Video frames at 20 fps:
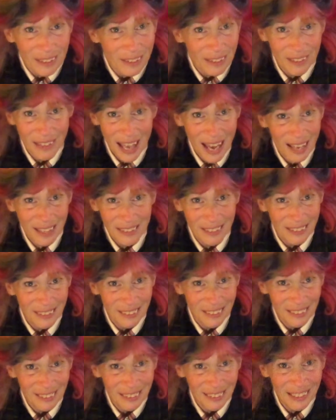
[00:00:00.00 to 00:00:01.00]
that
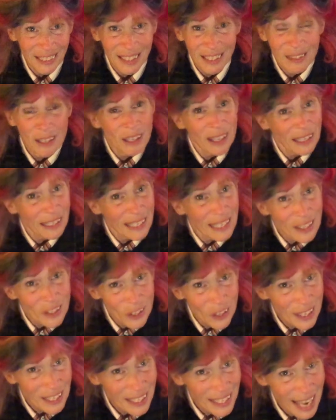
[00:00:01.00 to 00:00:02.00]
in each
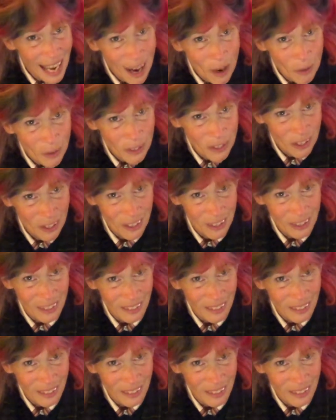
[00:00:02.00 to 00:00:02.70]
encounter,